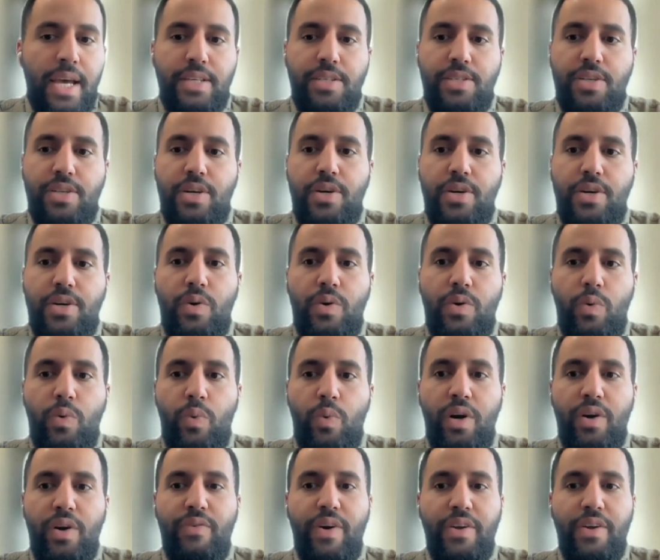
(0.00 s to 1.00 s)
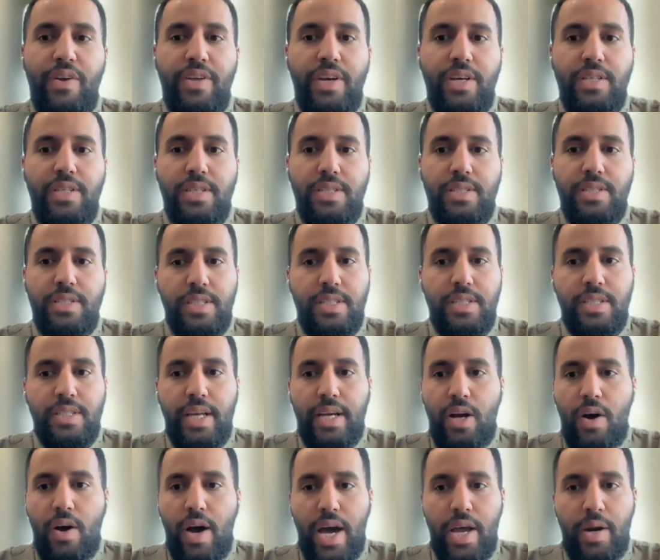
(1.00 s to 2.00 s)
So one of our things is
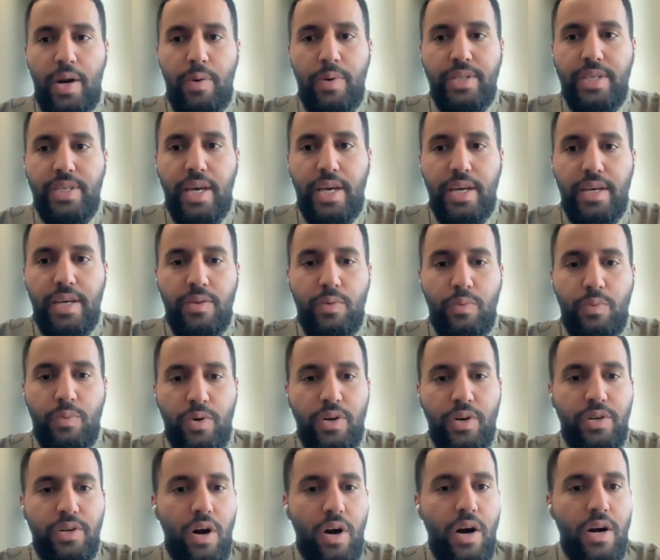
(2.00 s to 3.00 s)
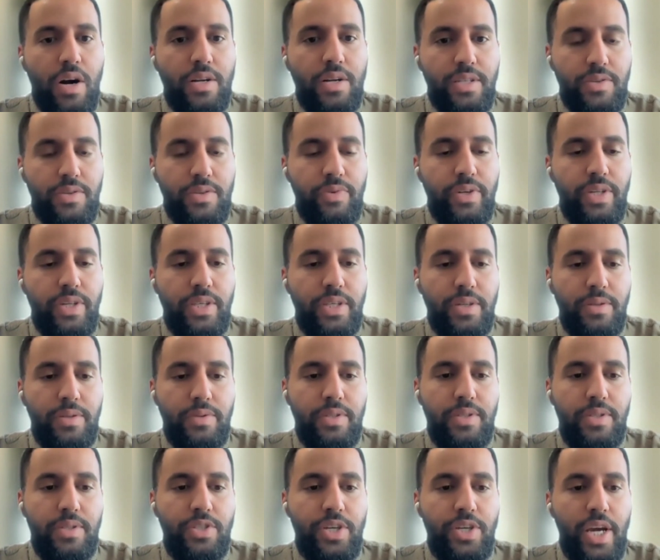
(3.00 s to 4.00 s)
like, oh, how do we take the word guards and really
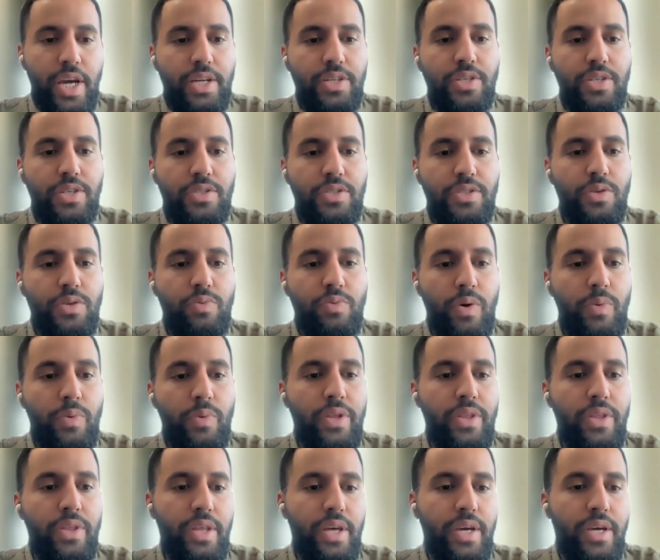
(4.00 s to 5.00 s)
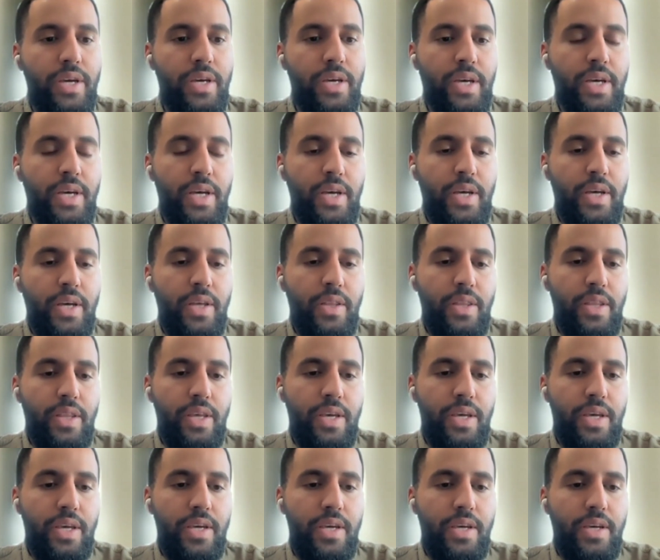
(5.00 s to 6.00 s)
change it into what we think
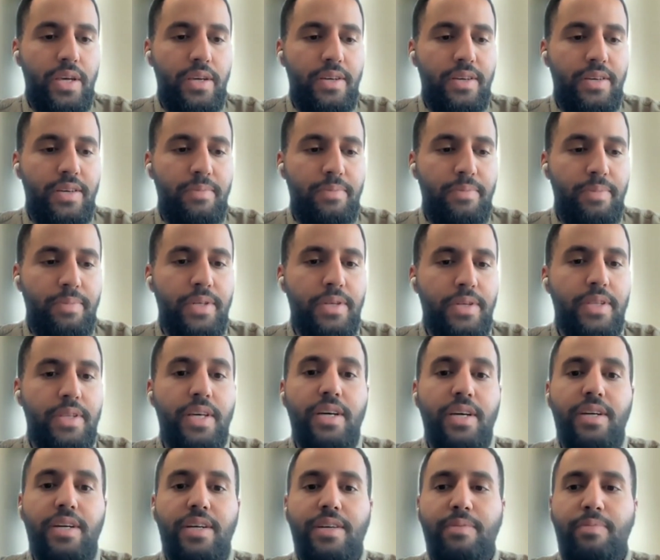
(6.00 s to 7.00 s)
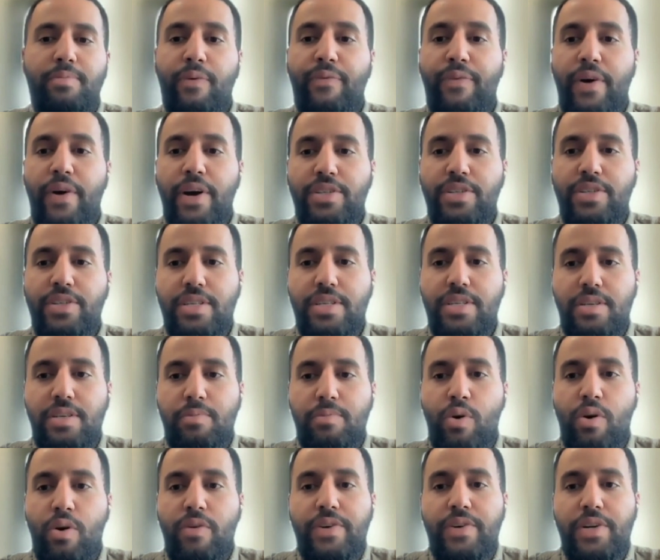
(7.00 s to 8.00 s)
the profession is, a
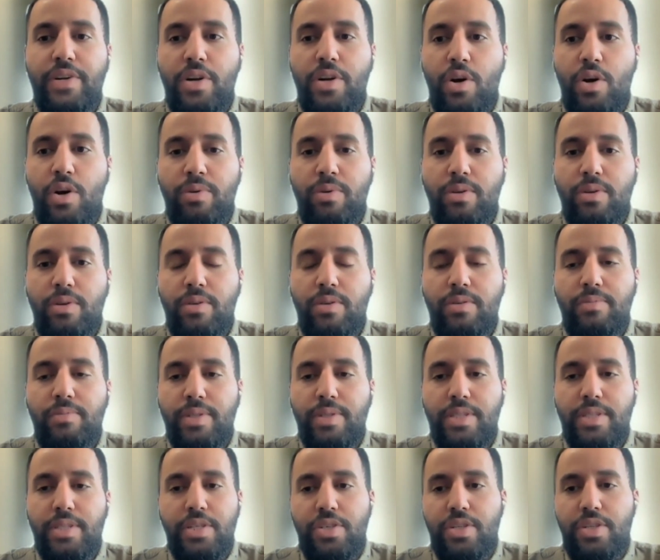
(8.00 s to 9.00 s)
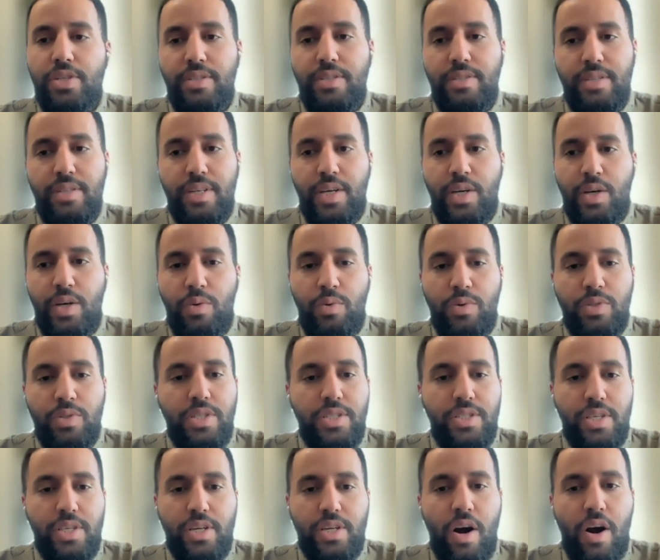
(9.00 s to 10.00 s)
more of a noble position,
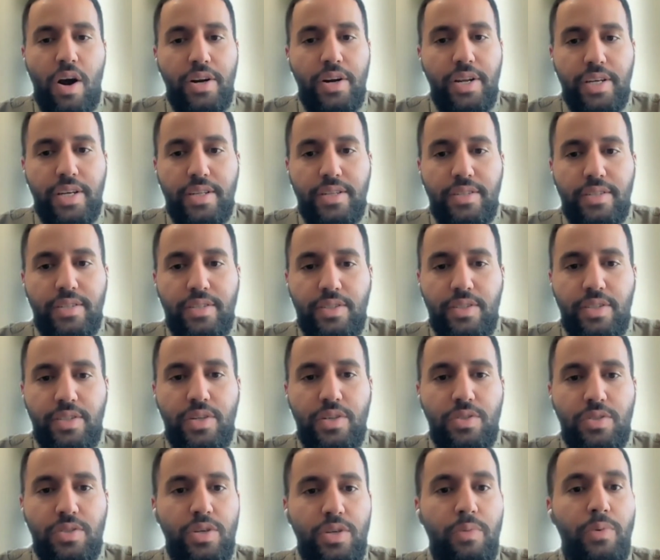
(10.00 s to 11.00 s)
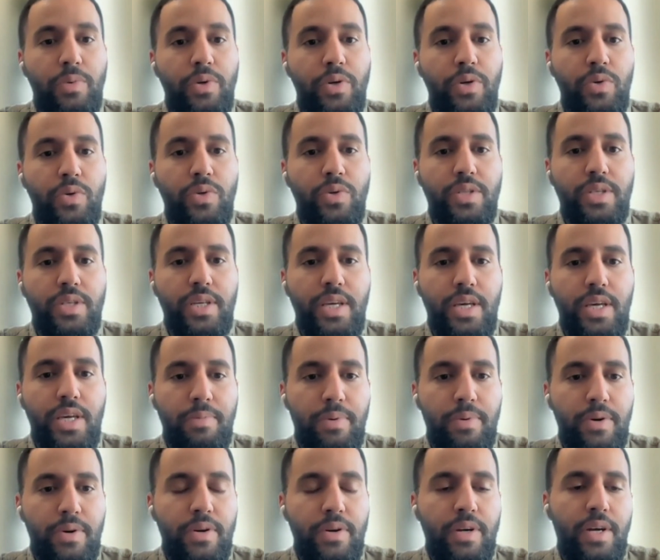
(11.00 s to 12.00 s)
which is the guardian, you know, someone who is a
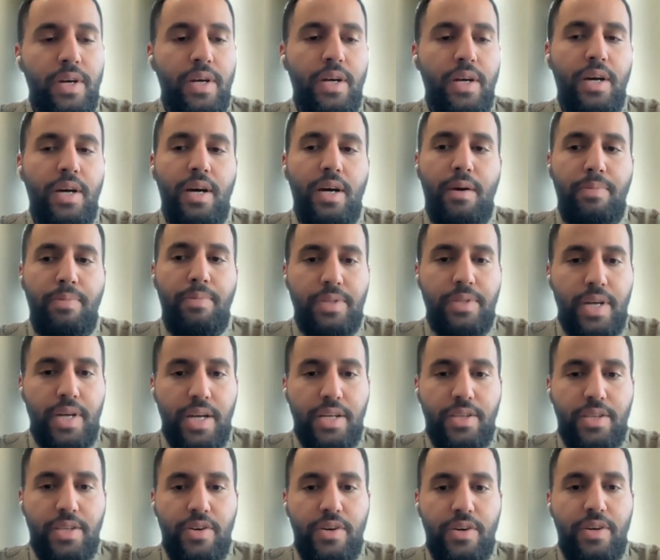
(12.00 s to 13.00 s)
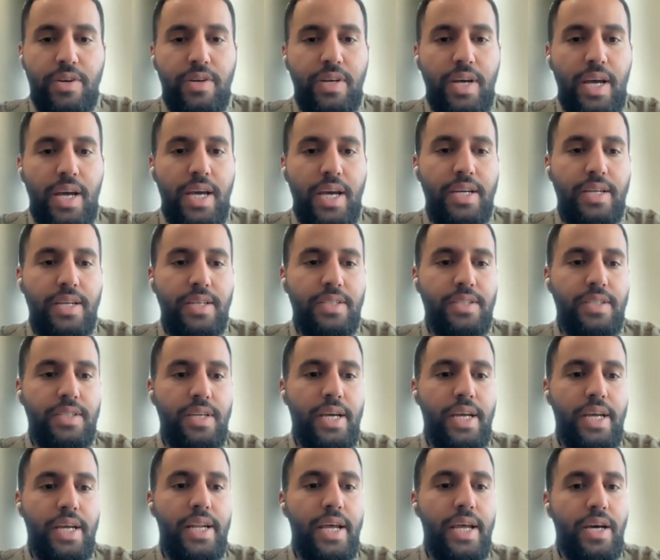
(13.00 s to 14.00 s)
keeper, a protector, and
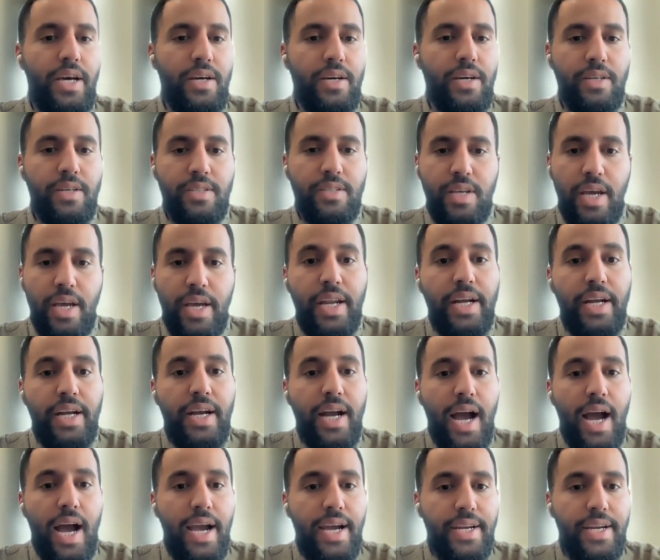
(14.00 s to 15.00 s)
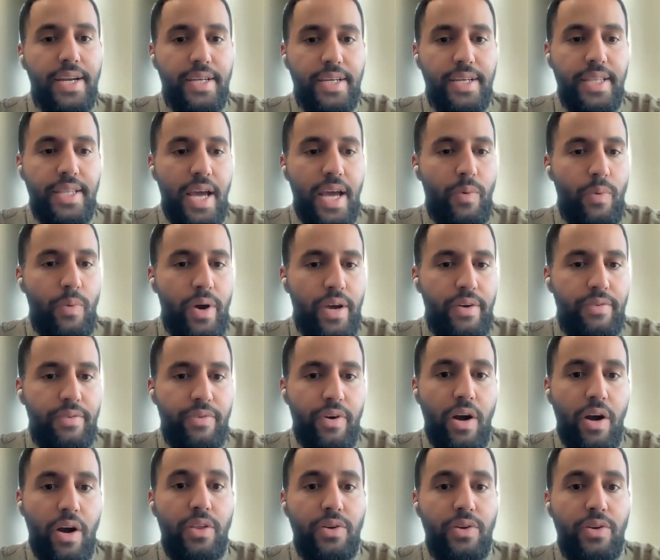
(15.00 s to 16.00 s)
a guide in that way
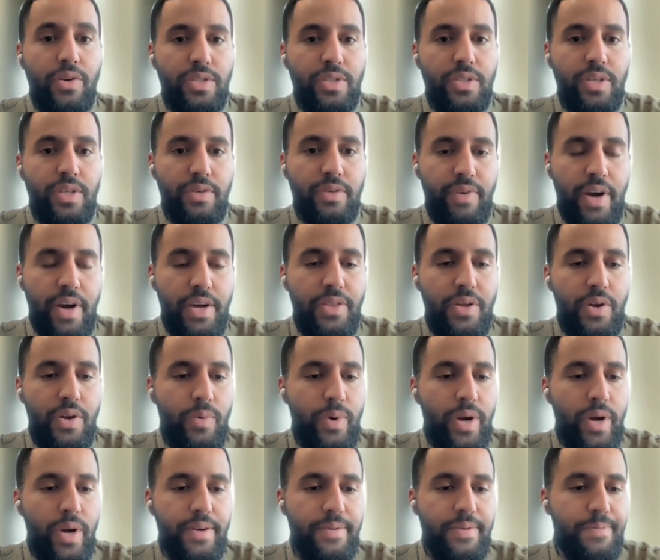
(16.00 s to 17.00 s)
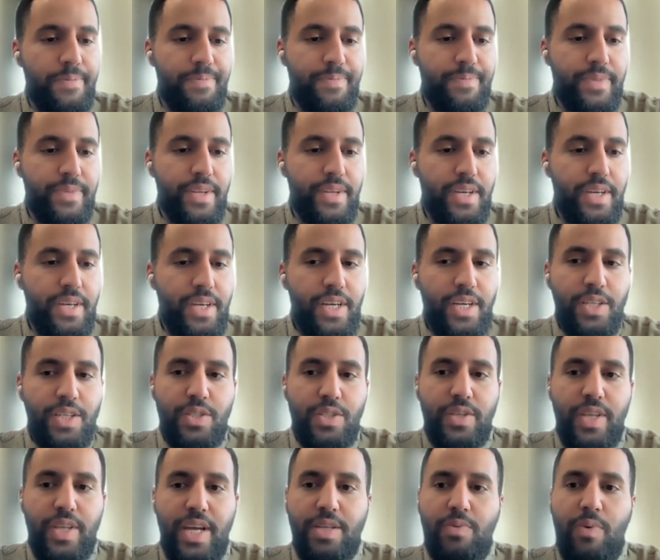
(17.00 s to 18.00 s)
for others to find their way.
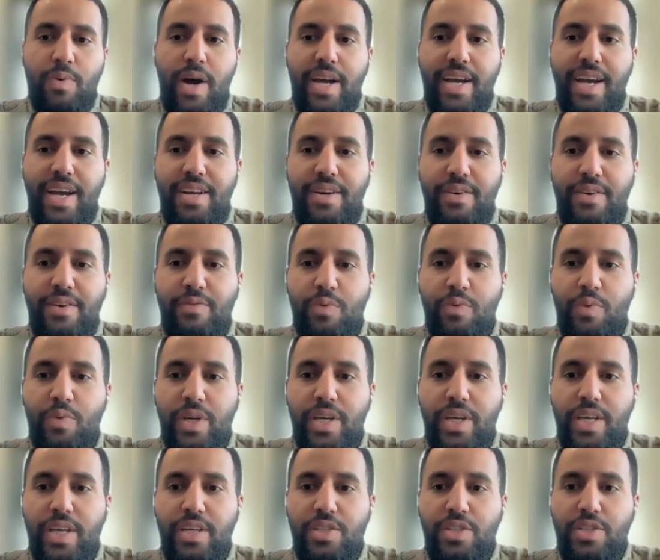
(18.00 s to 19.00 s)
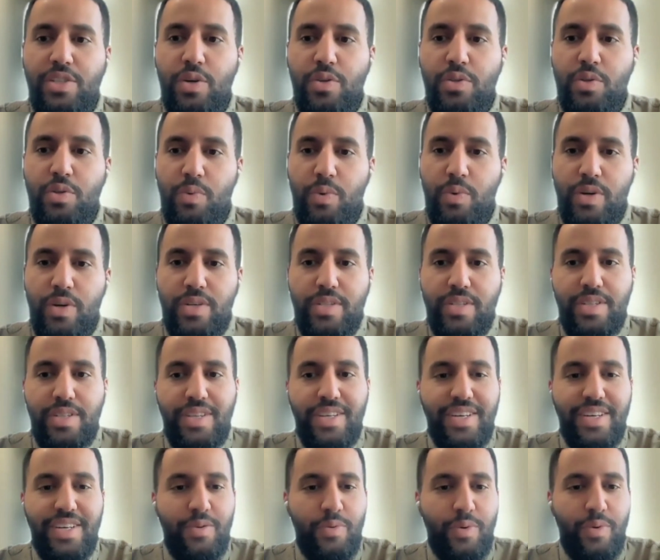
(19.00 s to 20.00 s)
So that's why we chose the
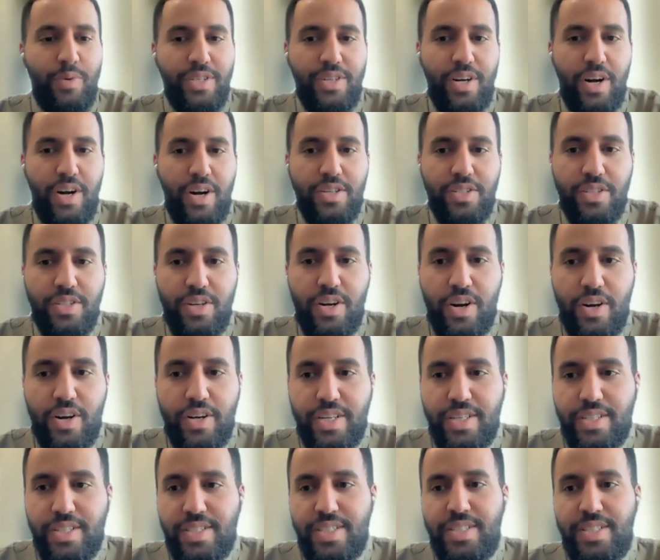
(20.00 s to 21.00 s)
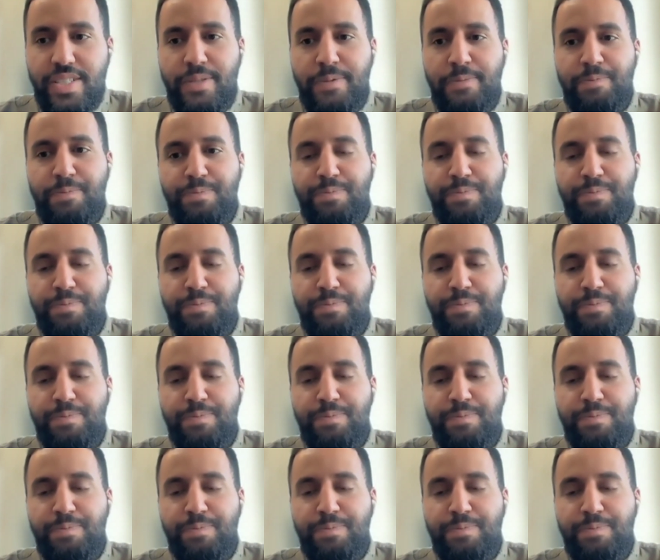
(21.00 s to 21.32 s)
words Garcia Guardians.